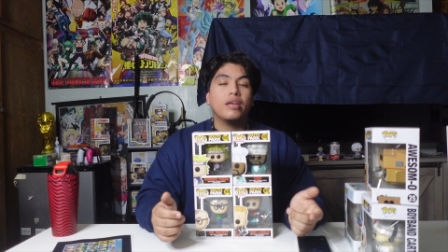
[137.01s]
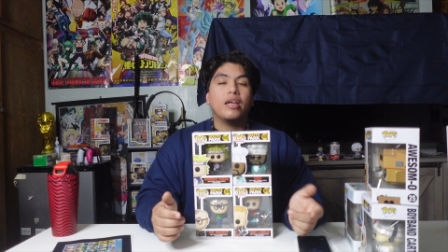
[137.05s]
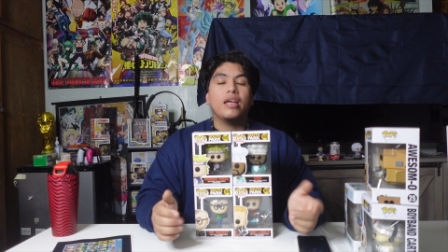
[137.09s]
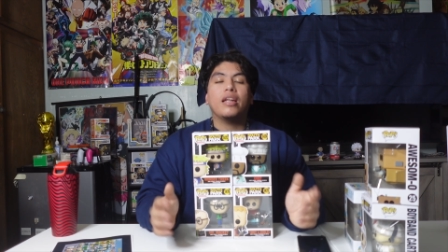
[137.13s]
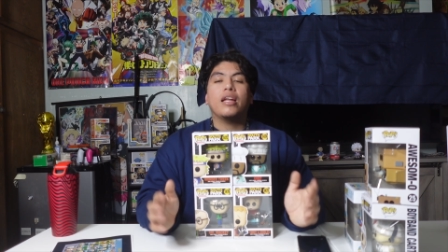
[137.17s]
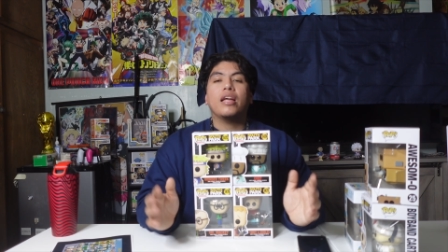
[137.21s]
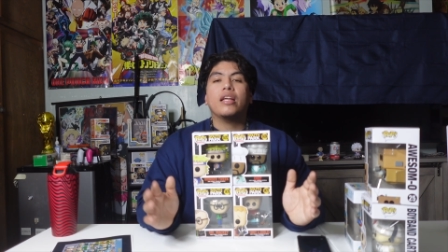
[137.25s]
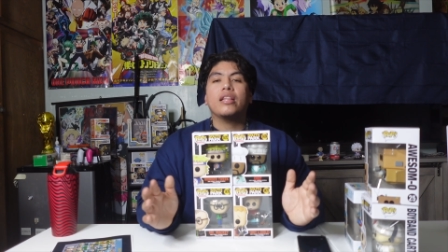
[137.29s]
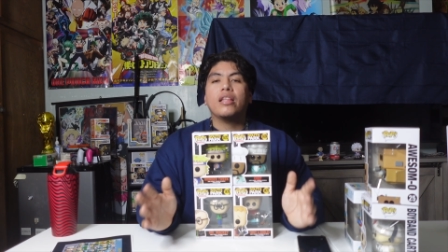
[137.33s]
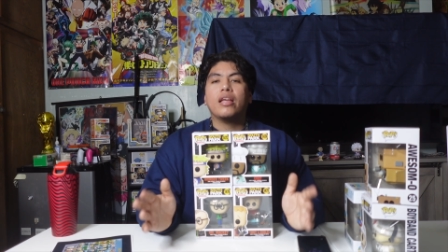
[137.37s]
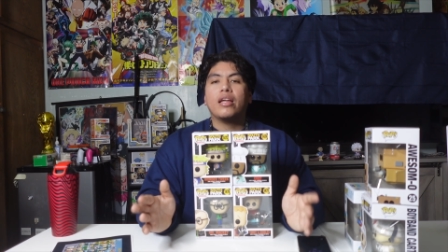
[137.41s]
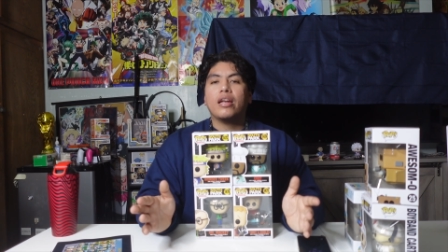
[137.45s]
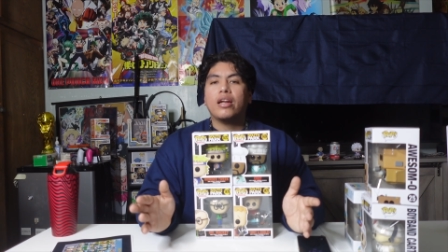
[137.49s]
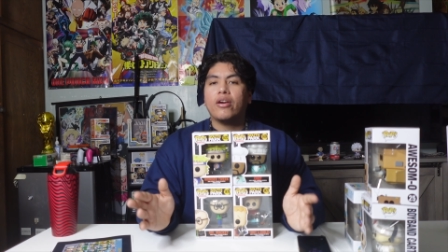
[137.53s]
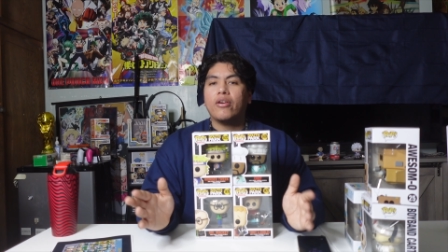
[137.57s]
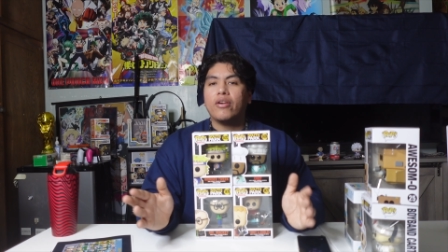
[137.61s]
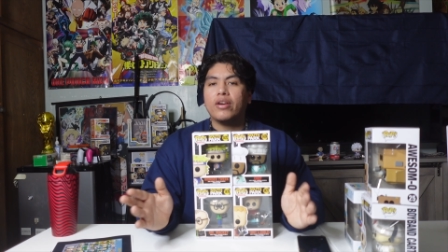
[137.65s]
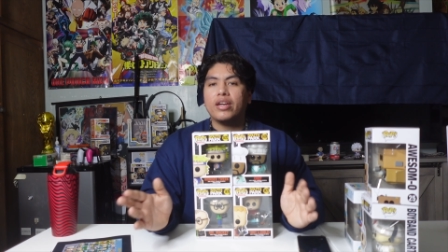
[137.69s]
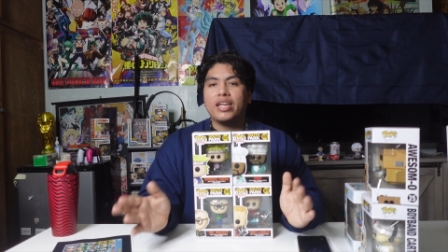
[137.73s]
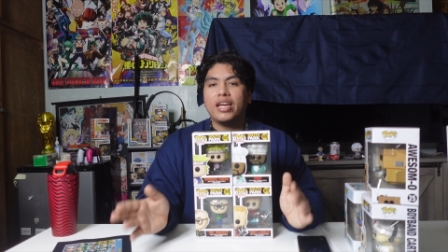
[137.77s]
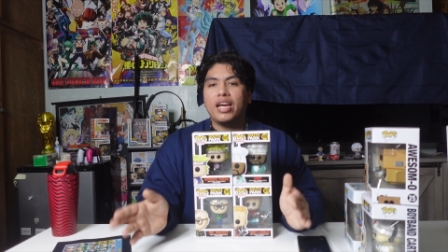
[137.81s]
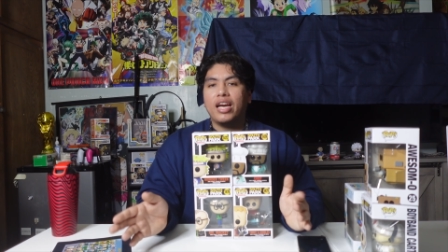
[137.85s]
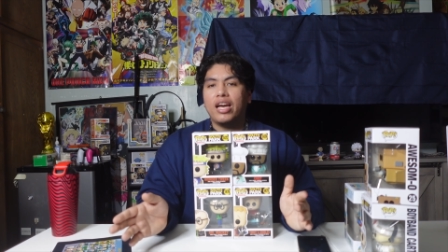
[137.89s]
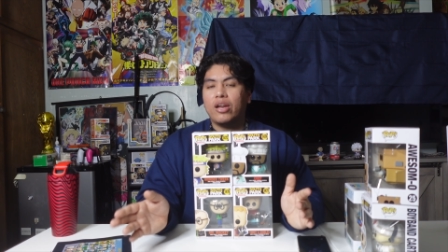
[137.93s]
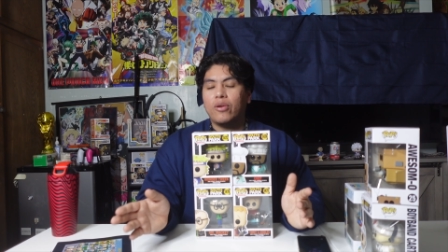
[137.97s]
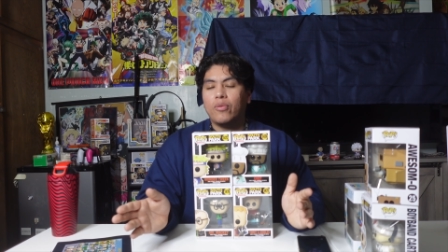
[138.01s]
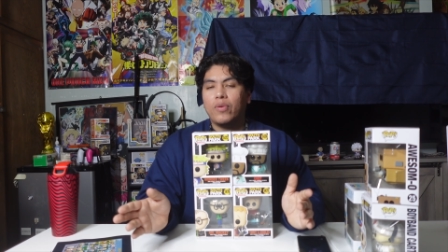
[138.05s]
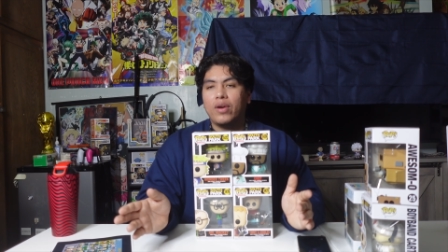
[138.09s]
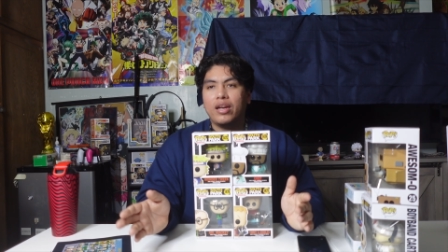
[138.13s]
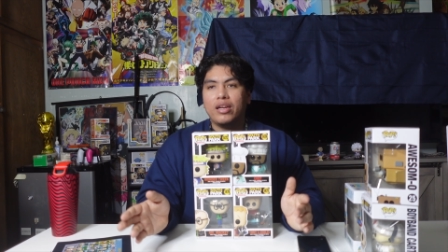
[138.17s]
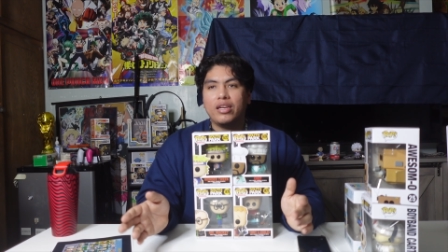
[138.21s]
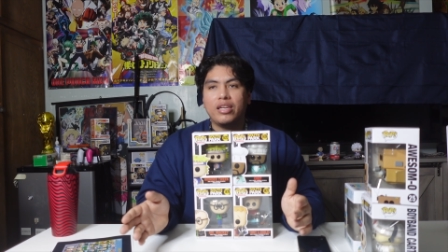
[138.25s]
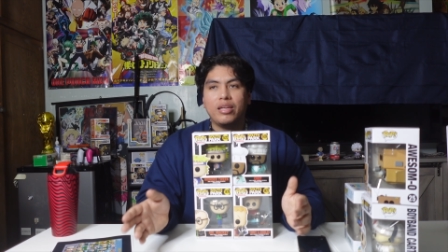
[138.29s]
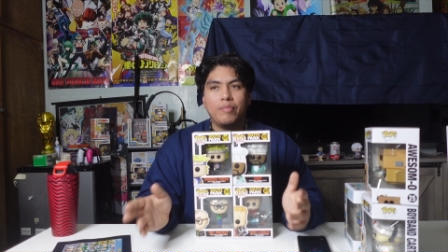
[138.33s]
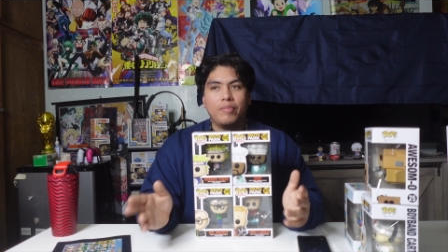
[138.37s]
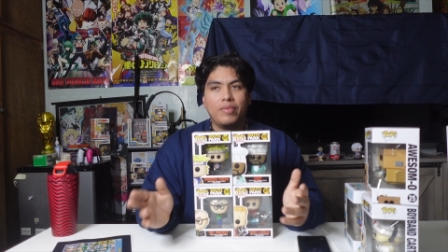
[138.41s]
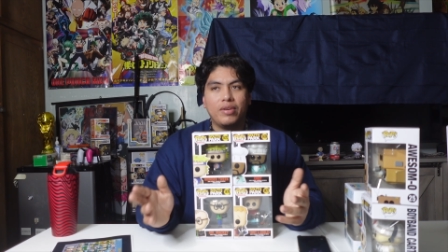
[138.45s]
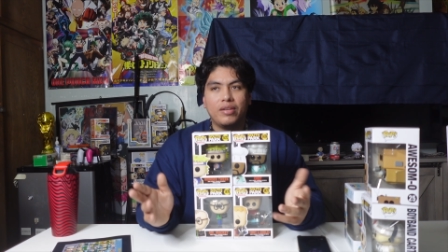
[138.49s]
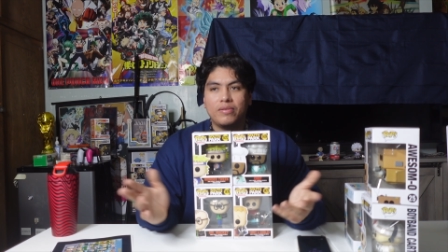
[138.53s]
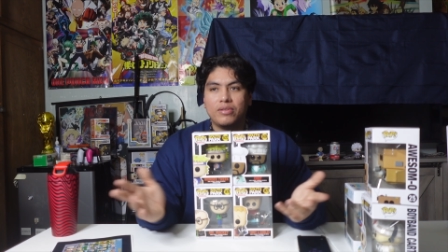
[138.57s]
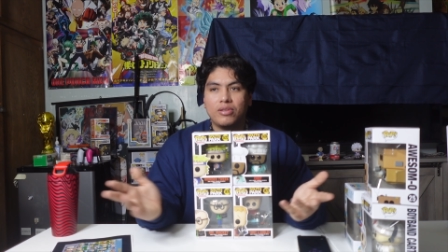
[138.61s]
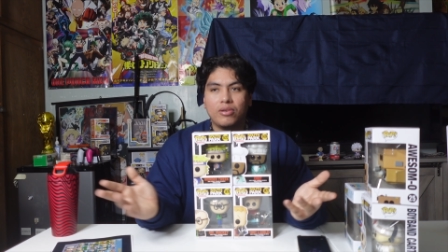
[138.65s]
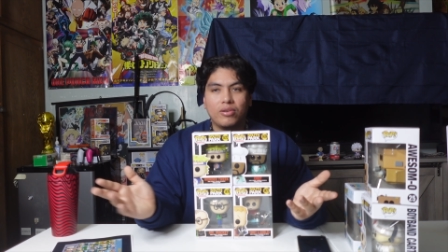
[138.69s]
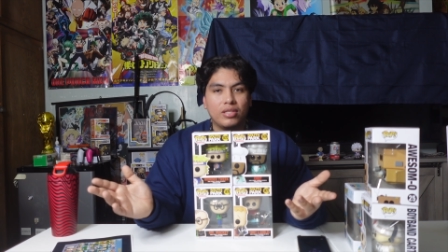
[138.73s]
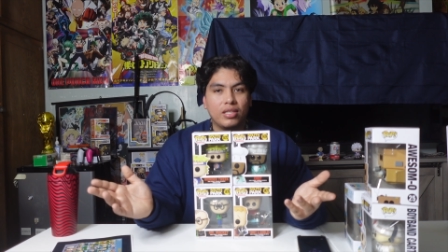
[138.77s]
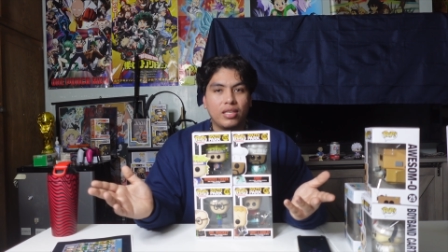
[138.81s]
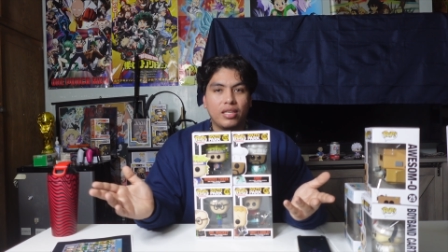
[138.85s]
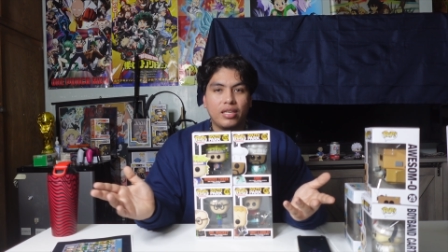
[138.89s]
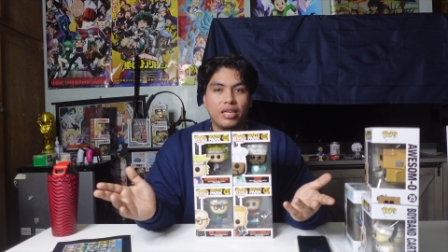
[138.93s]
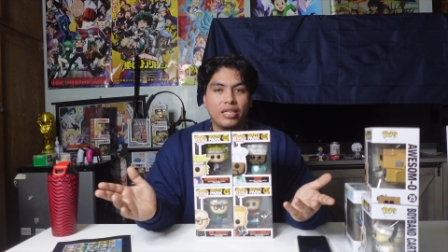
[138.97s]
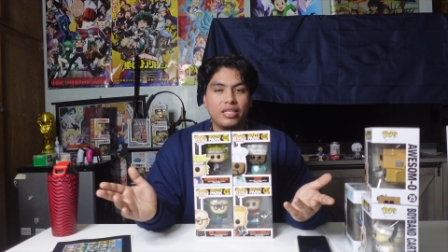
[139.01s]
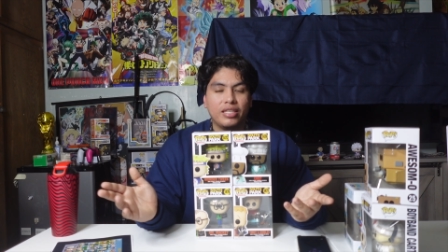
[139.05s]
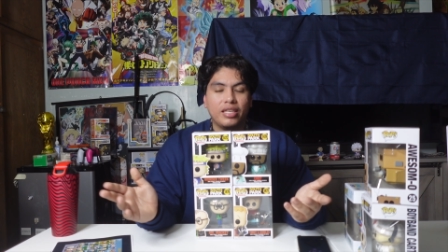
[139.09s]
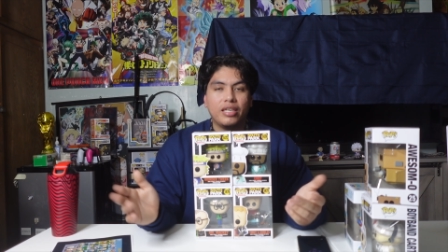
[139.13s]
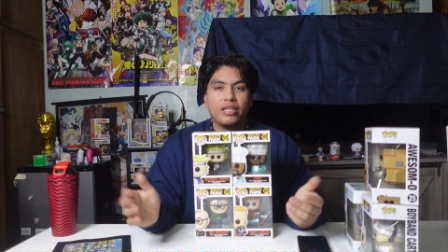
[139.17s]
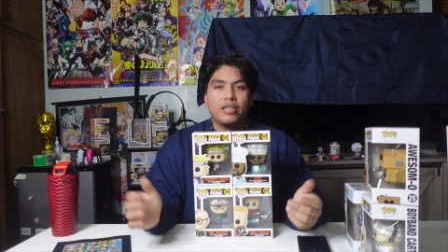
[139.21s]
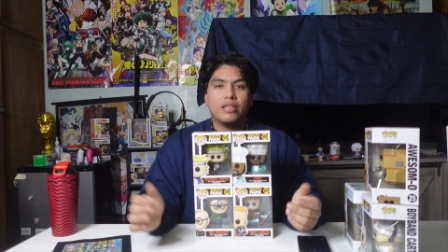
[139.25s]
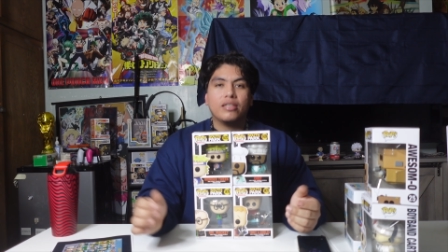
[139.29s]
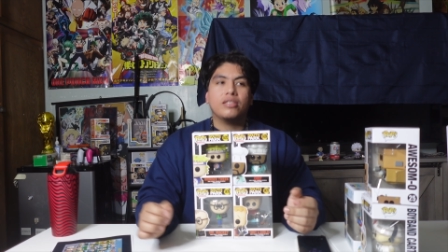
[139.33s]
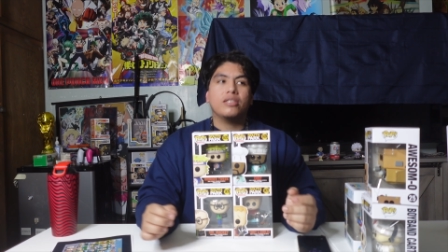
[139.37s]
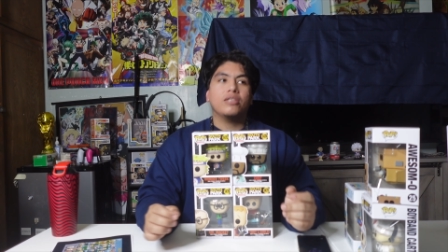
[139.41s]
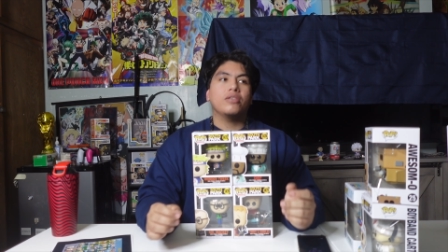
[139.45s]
and I thought I already had Randy, but turns out I didn't.